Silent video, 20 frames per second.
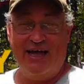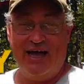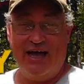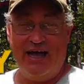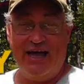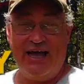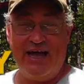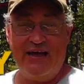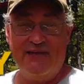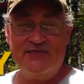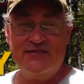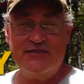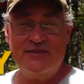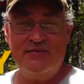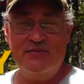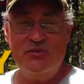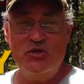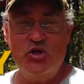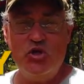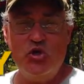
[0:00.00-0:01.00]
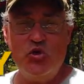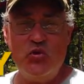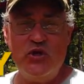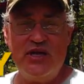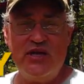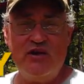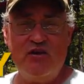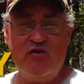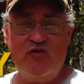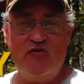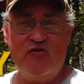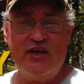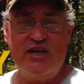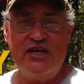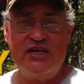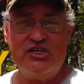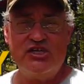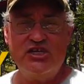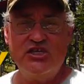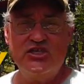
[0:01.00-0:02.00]
I have some new
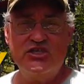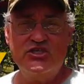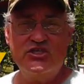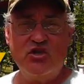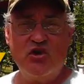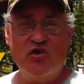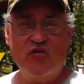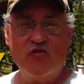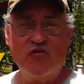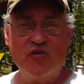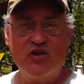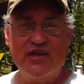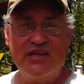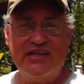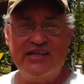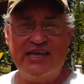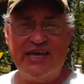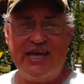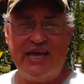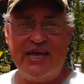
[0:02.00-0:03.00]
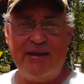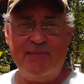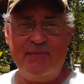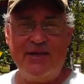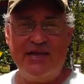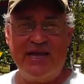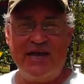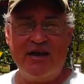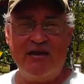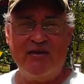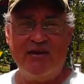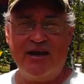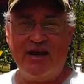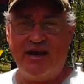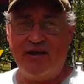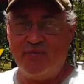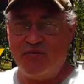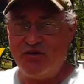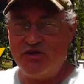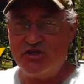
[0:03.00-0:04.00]
innovations over in the
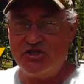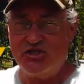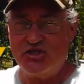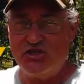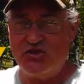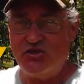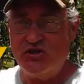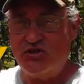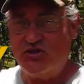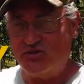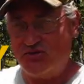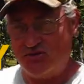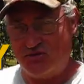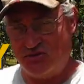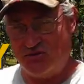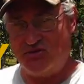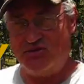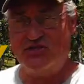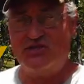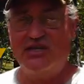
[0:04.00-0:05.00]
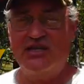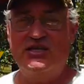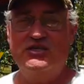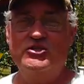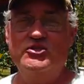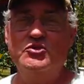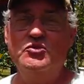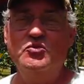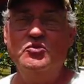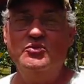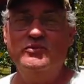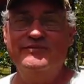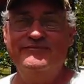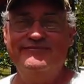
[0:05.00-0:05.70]
apiary I want to show you, so stay tuned.